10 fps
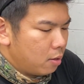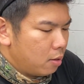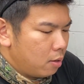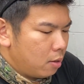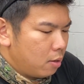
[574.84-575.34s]

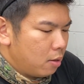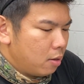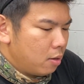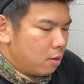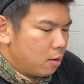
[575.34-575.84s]

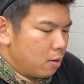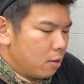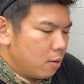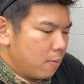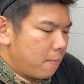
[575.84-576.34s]

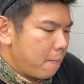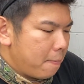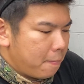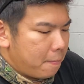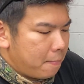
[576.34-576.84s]

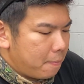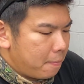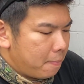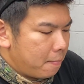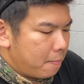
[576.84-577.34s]

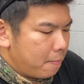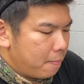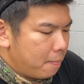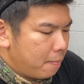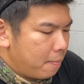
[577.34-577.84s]

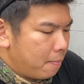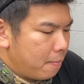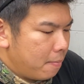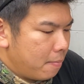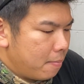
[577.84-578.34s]

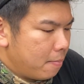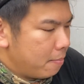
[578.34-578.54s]
[no speech]